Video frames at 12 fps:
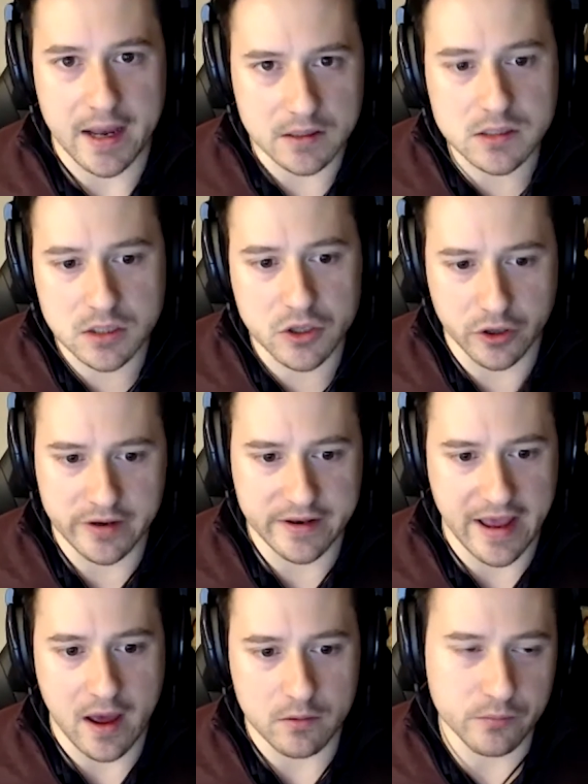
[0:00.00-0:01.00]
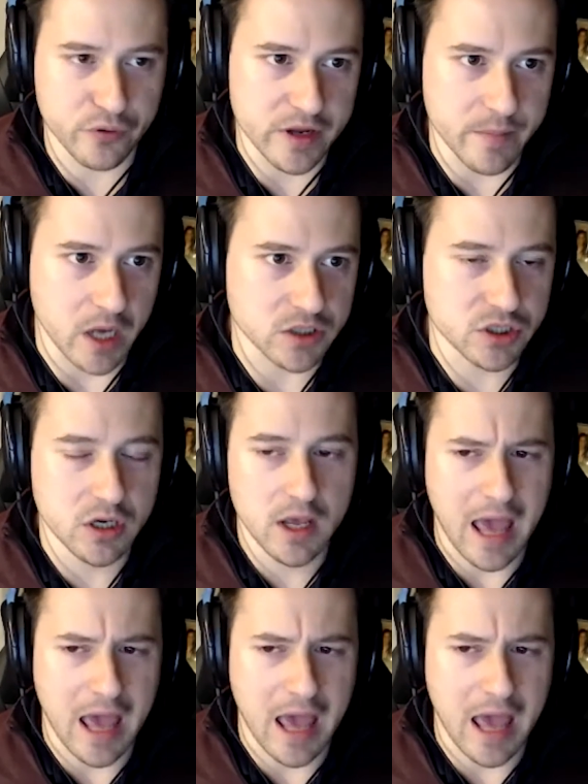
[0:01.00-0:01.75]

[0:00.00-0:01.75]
It was a good town, pretty much.